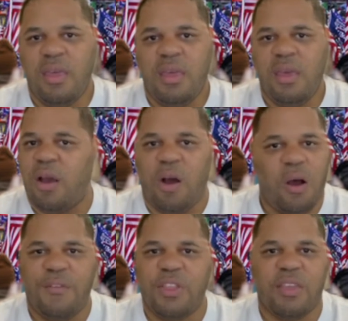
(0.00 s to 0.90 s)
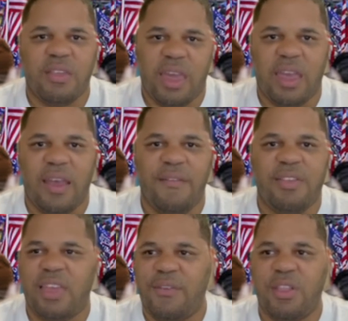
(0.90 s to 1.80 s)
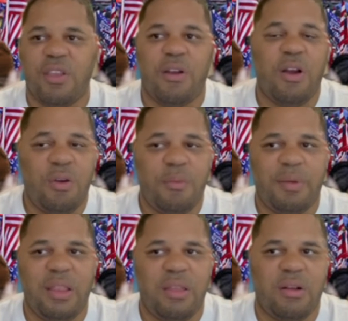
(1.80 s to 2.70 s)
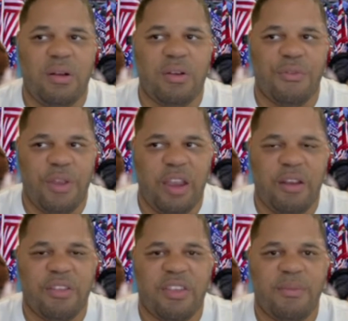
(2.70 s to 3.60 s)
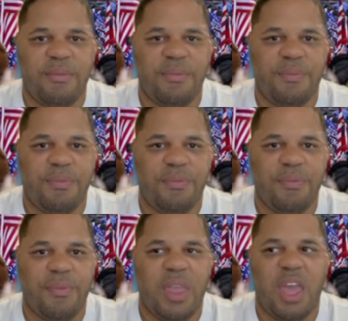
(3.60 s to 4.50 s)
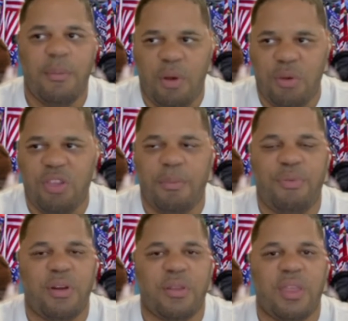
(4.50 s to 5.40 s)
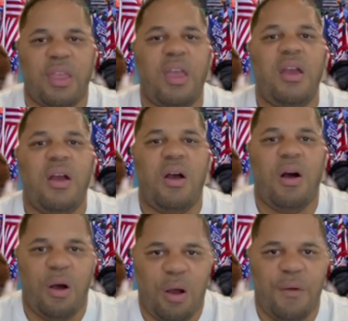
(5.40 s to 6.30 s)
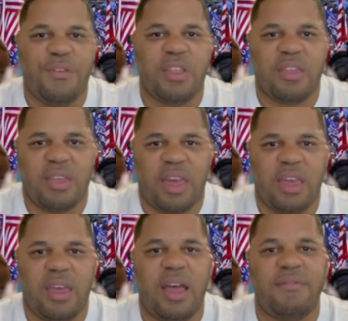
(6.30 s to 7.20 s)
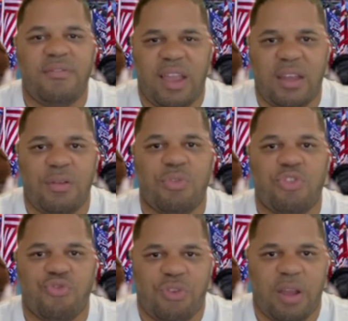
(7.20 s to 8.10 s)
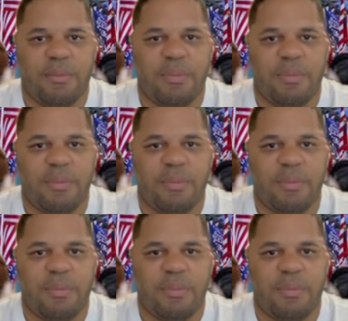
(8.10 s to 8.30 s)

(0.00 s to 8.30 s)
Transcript: all for the sake of saving their own political careers, and most importantly, all for the sake of Donald Trump.